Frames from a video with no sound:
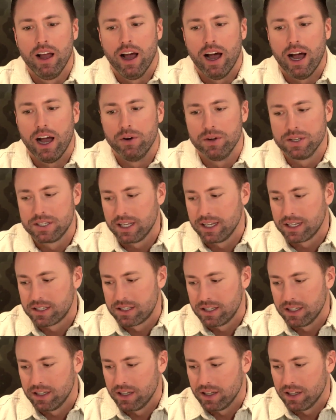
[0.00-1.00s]
I always like
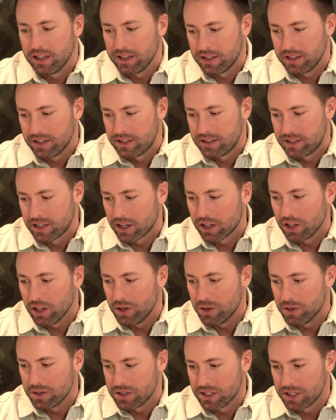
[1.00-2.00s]
to
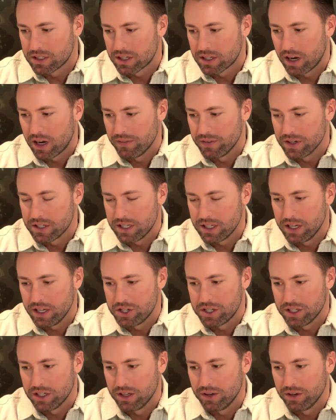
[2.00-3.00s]
close this
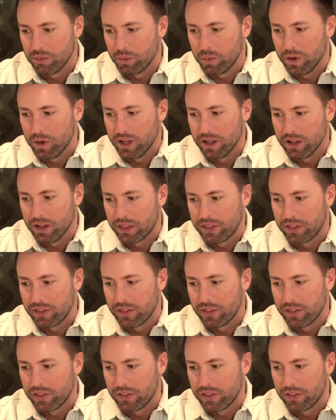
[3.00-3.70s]
conversation with